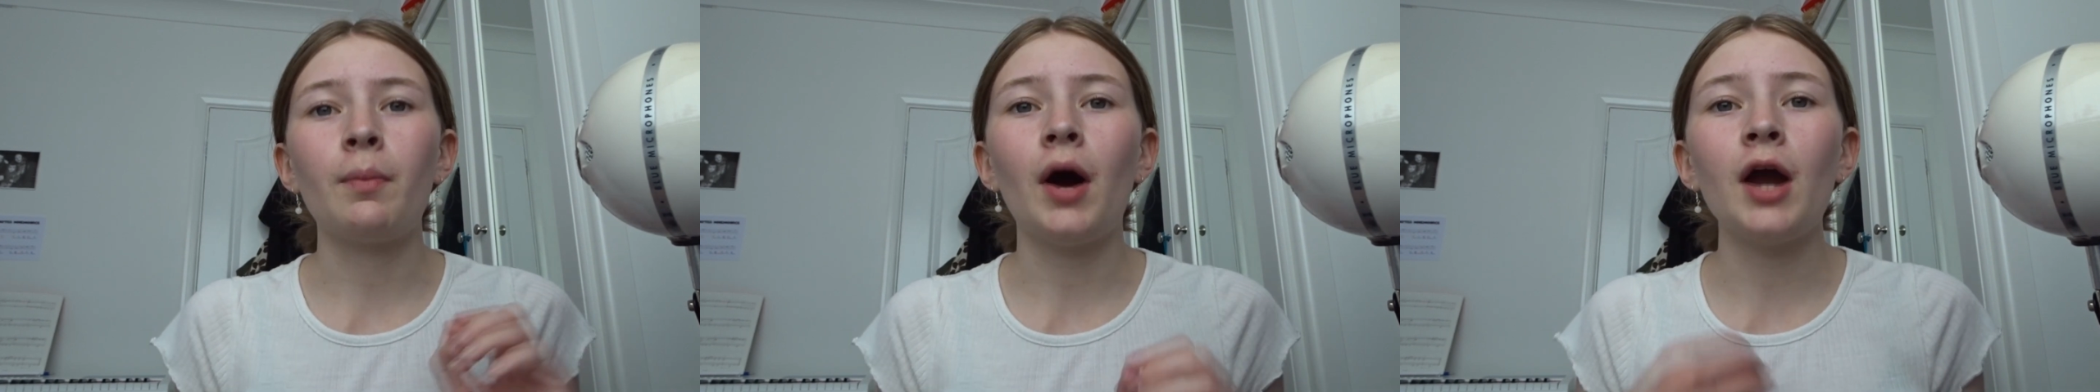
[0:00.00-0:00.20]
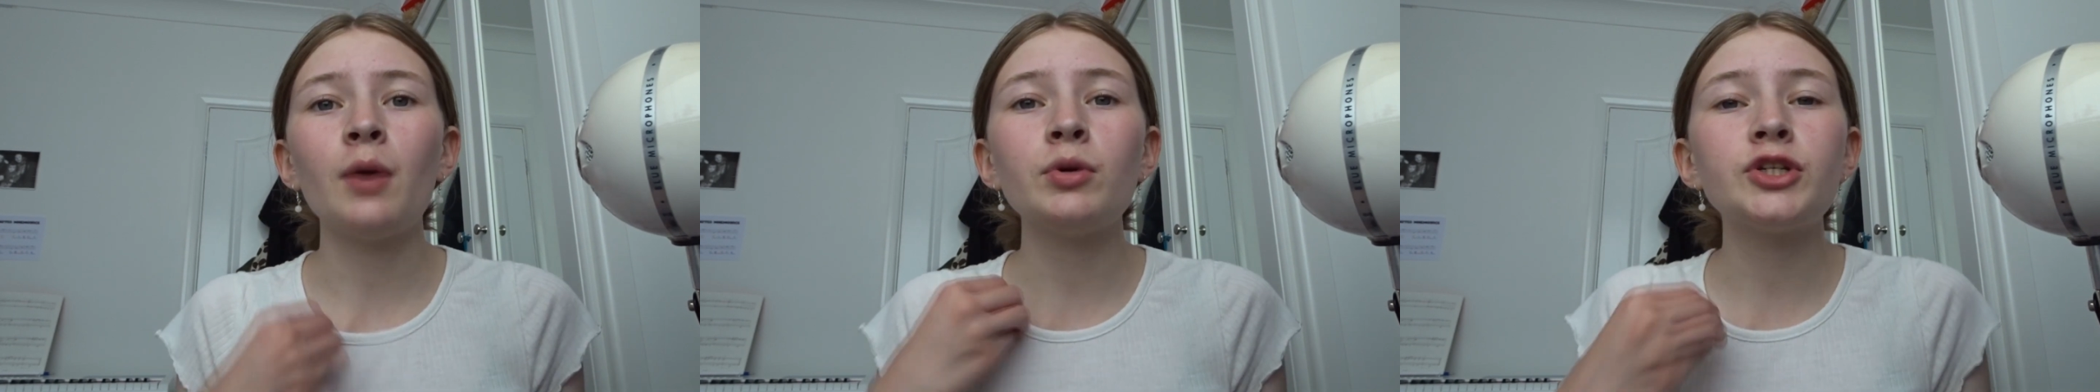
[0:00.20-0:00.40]

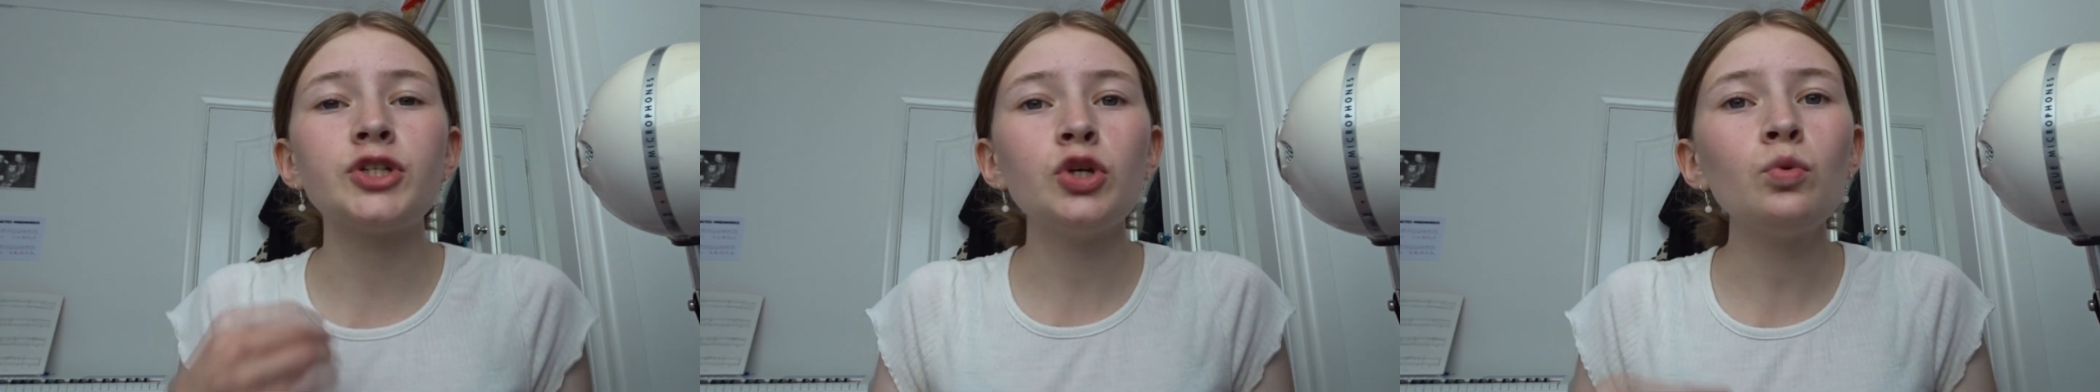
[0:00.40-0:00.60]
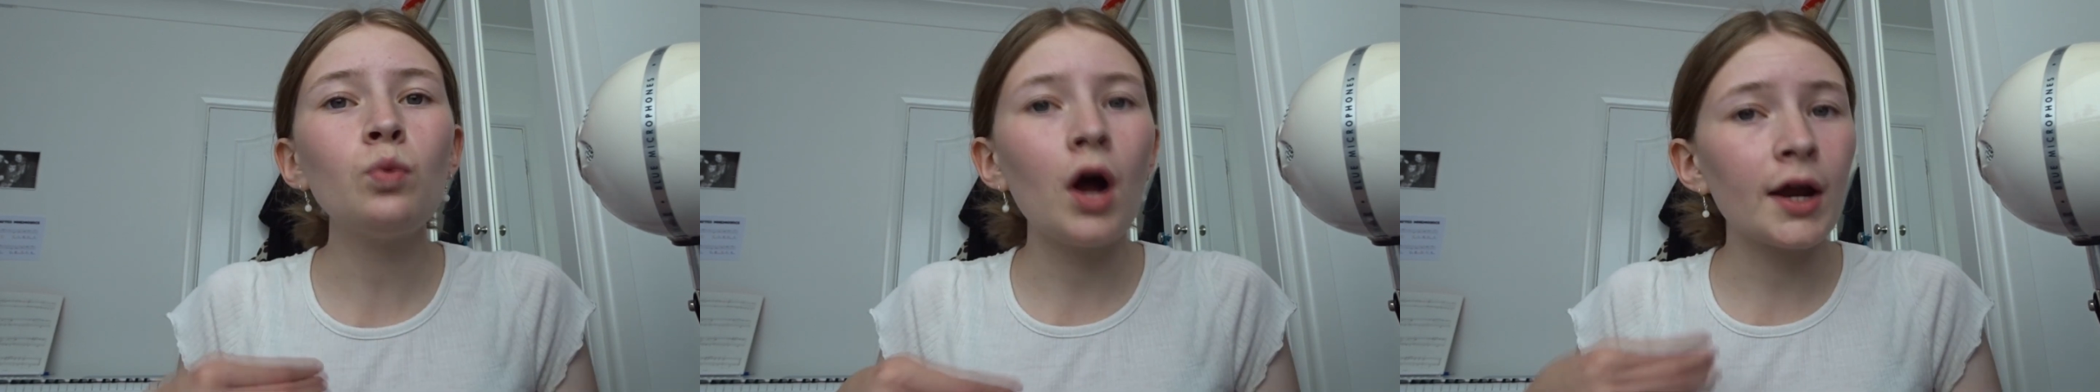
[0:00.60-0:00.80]
but I would
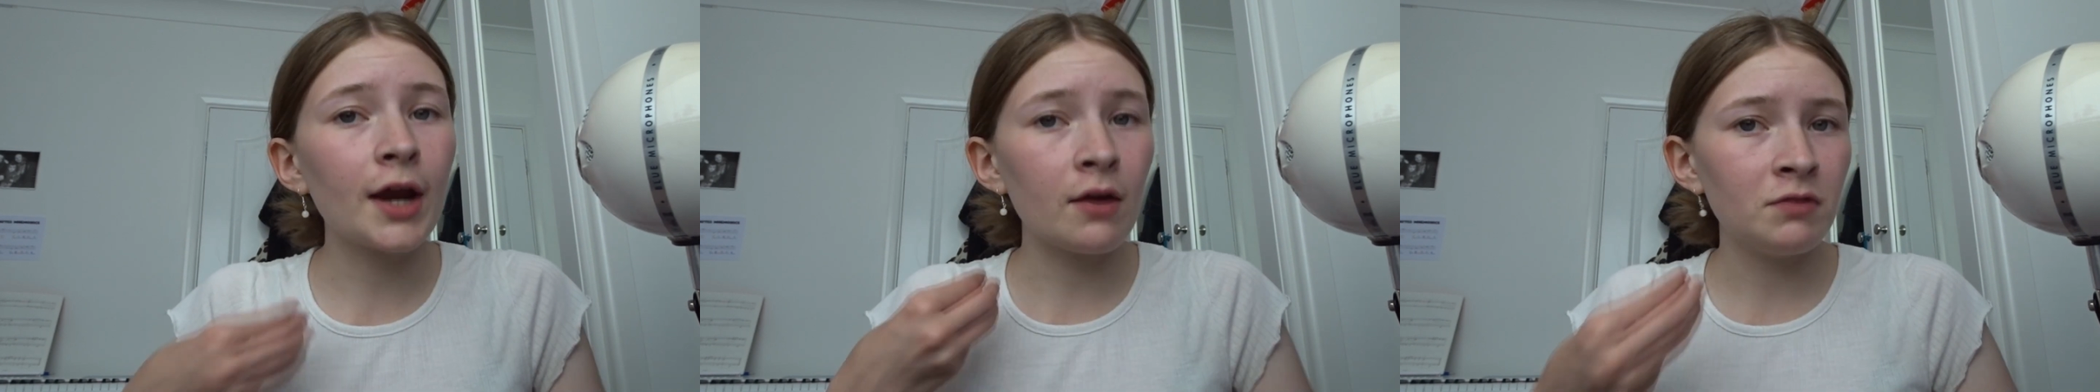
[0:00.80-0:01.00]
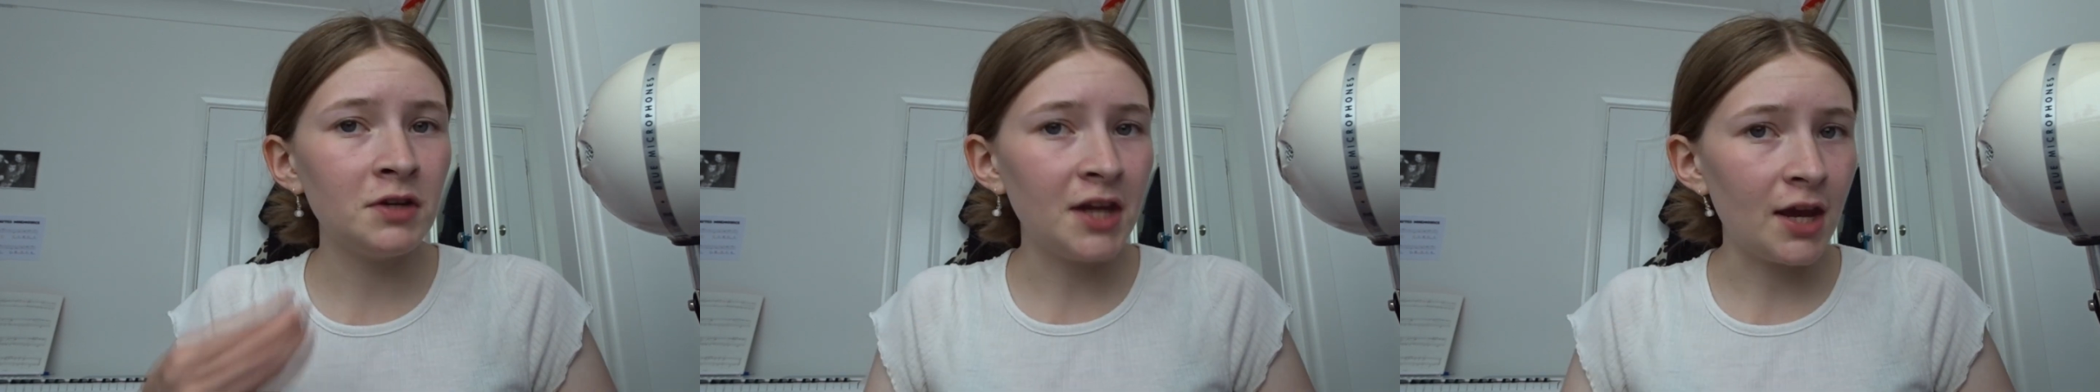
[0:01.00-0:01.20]
do work
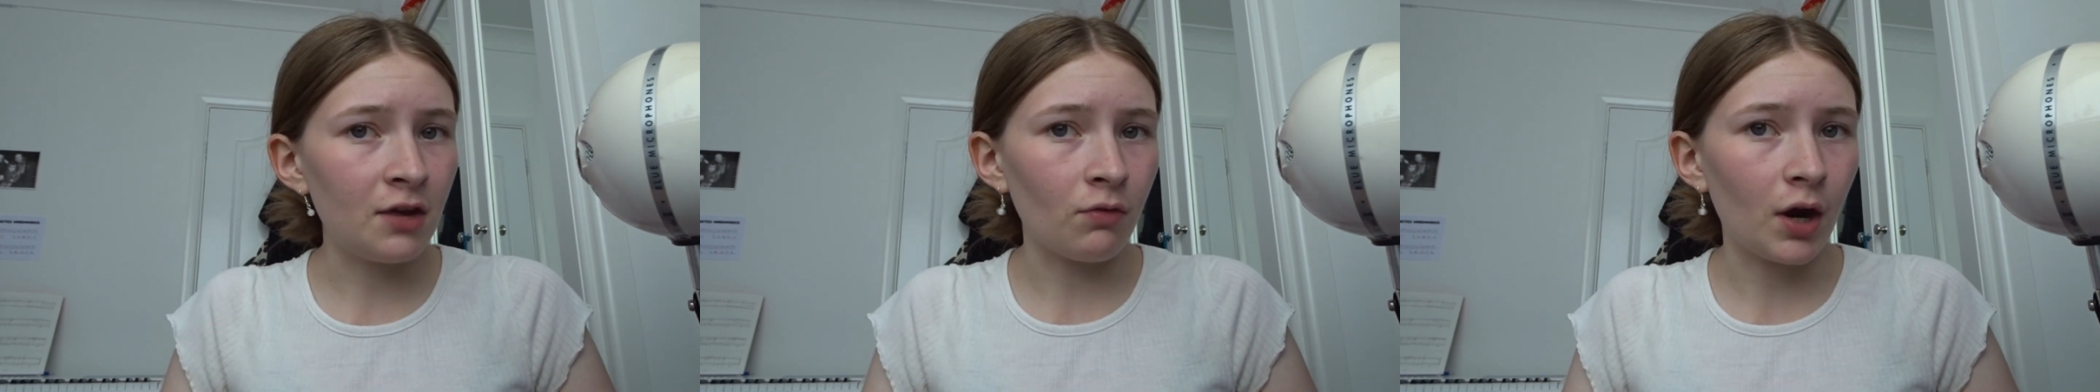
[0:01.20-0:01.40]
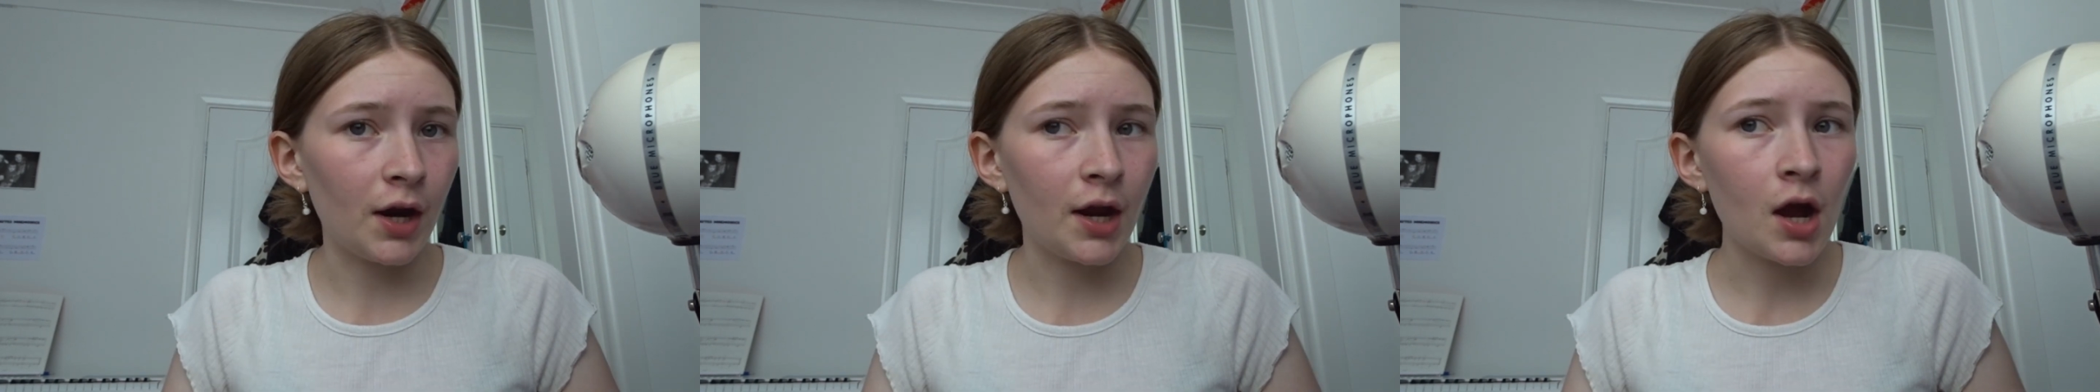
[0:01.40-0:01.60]
every day,
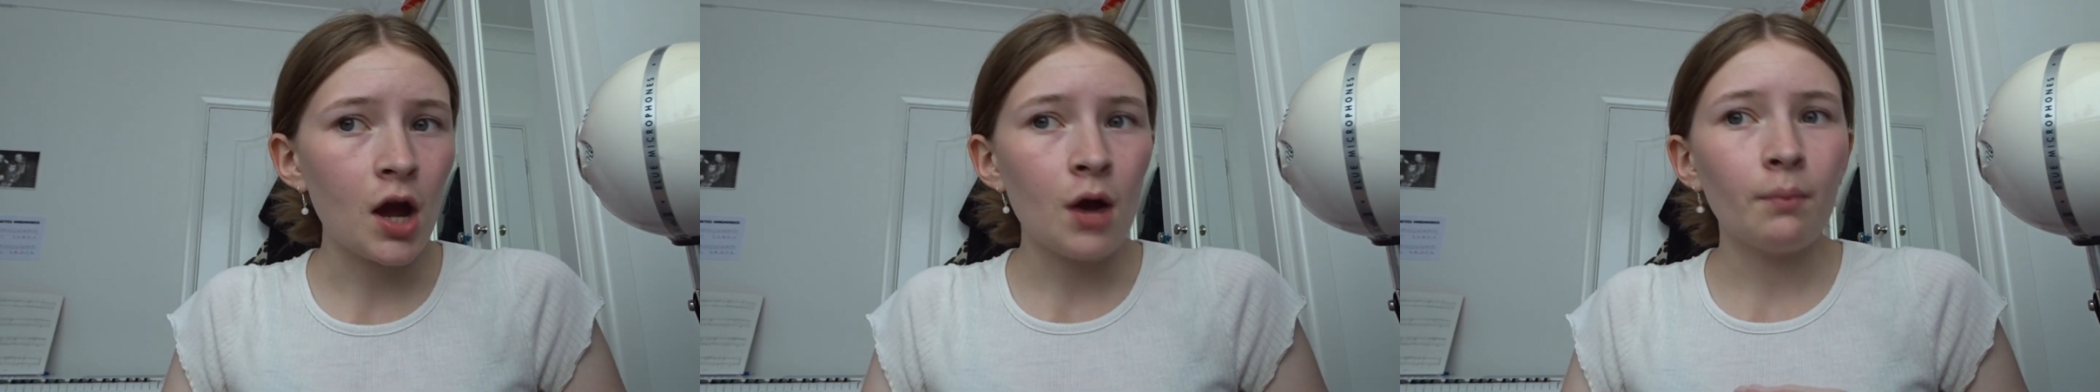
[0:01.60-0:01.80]
right?